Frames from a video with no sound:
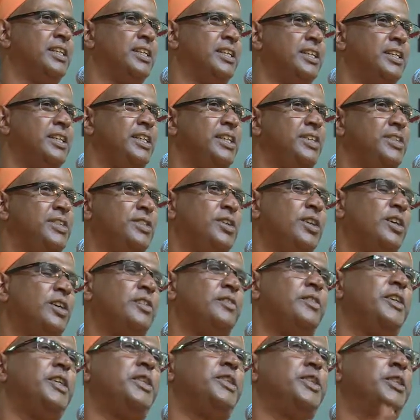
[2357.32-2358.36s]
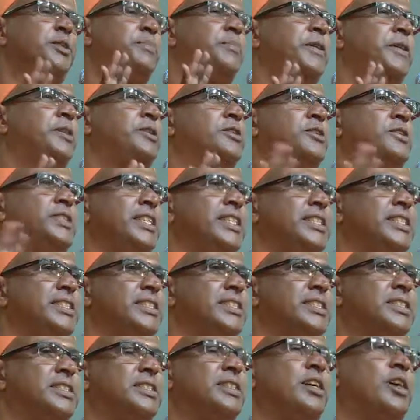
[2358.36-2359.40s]
He is always suspect to
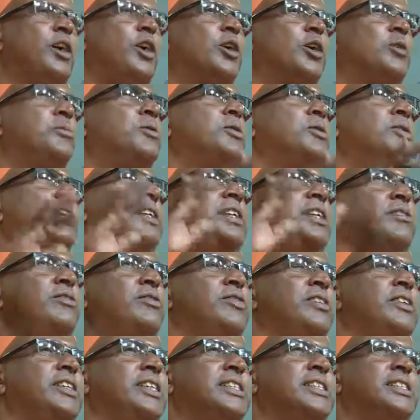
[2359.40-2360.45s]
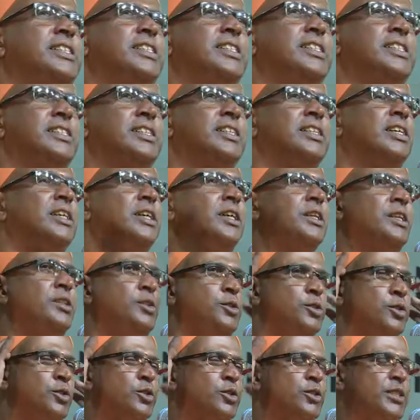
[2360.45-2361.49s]
changes, hormonal influences,
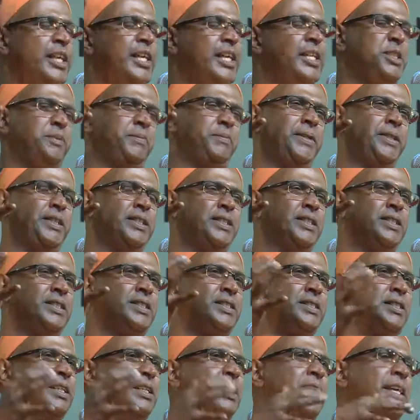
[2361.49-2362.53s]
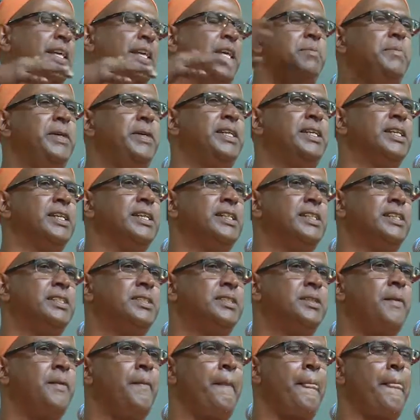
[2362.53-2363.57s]
neurotransmitters, chemicals.
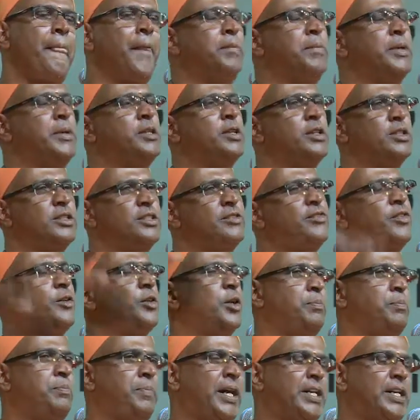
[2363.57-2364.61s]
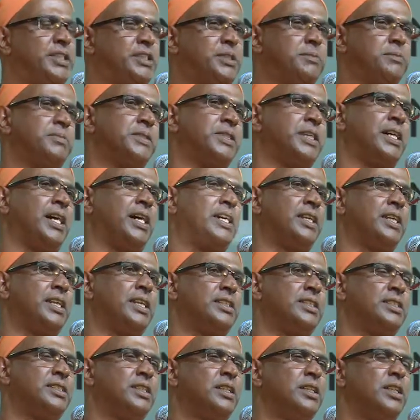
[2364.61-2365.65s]
Because of our past
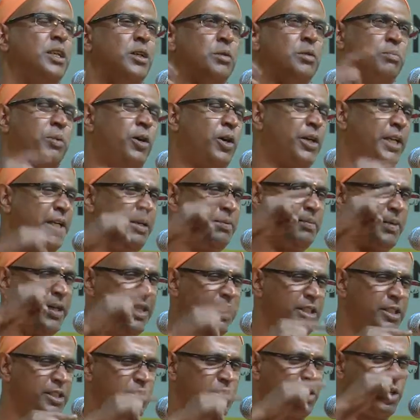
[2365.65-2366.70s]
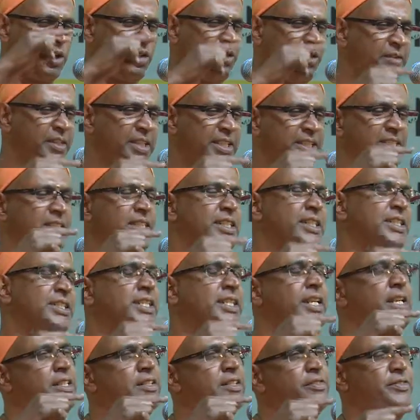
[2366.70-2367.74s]
samskaras, body-mind is always in a
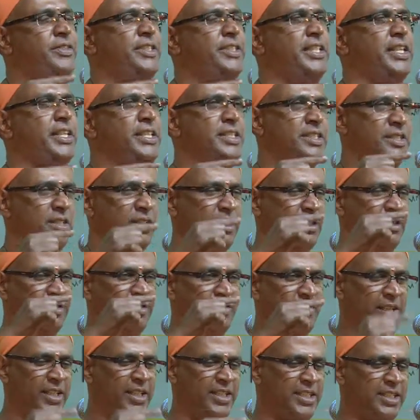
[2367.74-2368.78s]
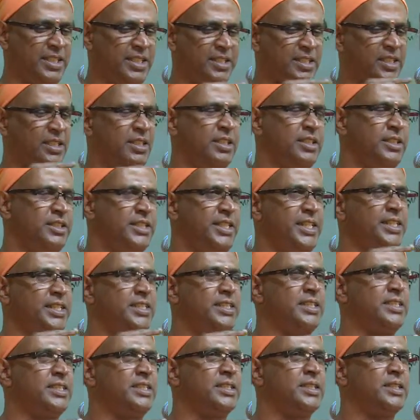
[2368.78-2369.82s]
state of change, flux,
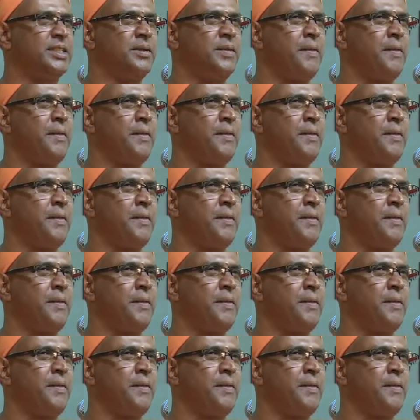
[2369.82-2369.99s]
changes.